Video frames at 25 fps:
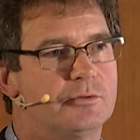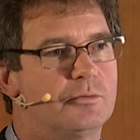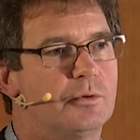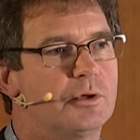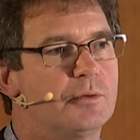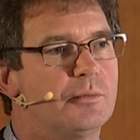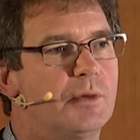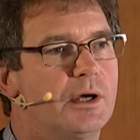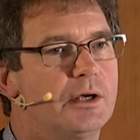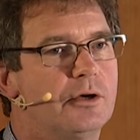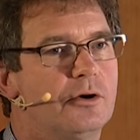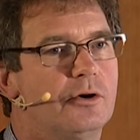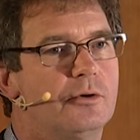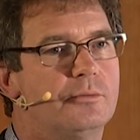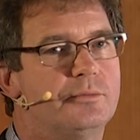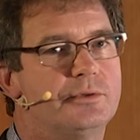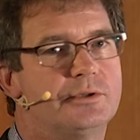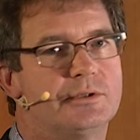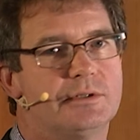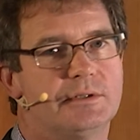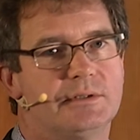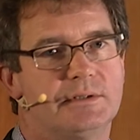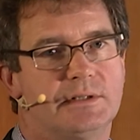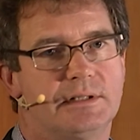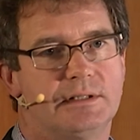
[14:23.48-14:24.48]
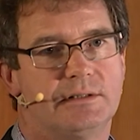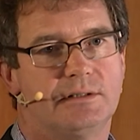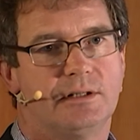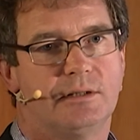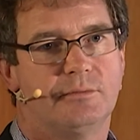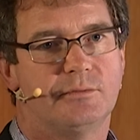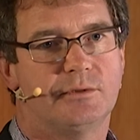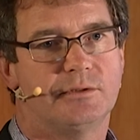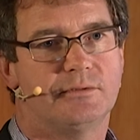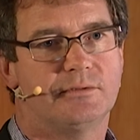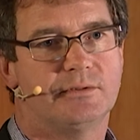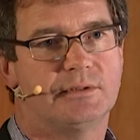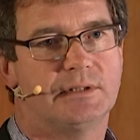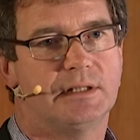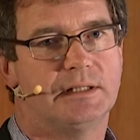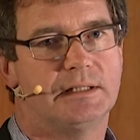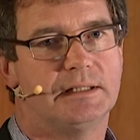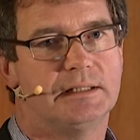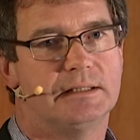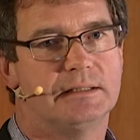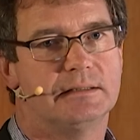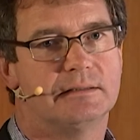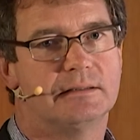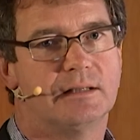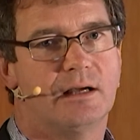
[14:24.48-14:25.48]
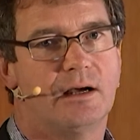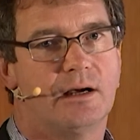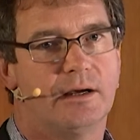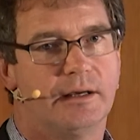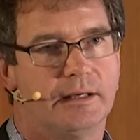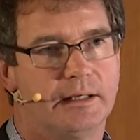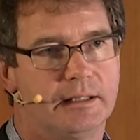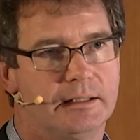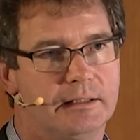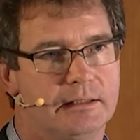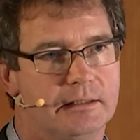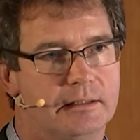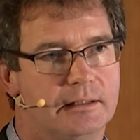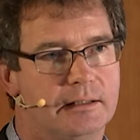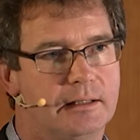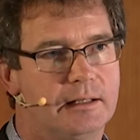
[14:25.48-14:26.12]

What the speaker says: What are my options in terms of study design?